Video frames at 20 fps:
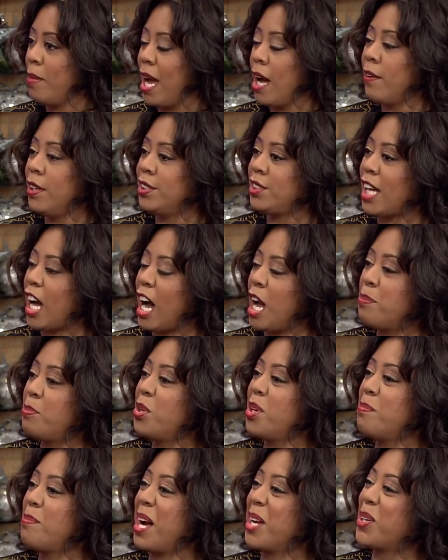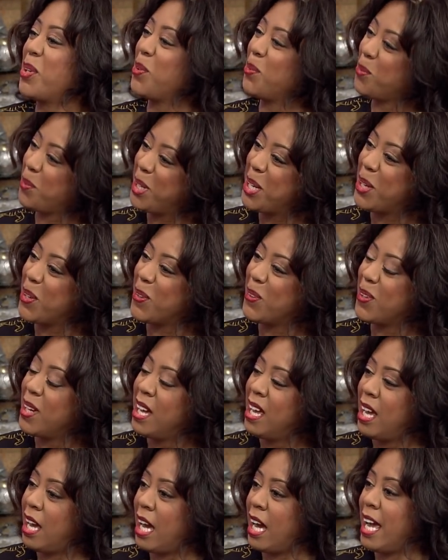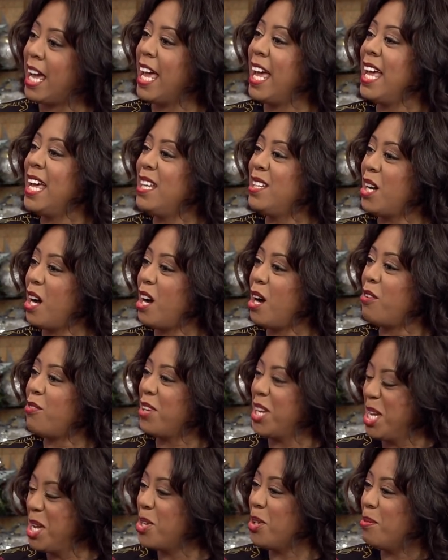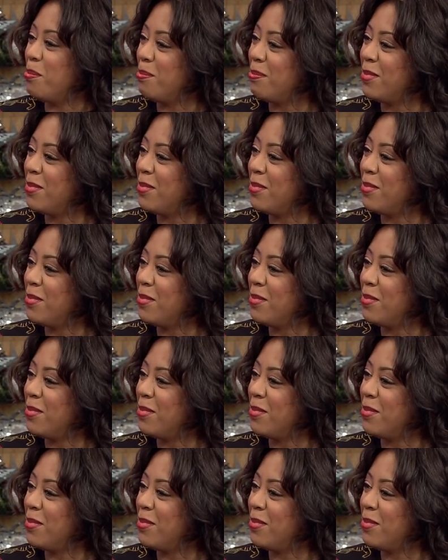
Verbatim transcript: marriage, I put my career ahead of him.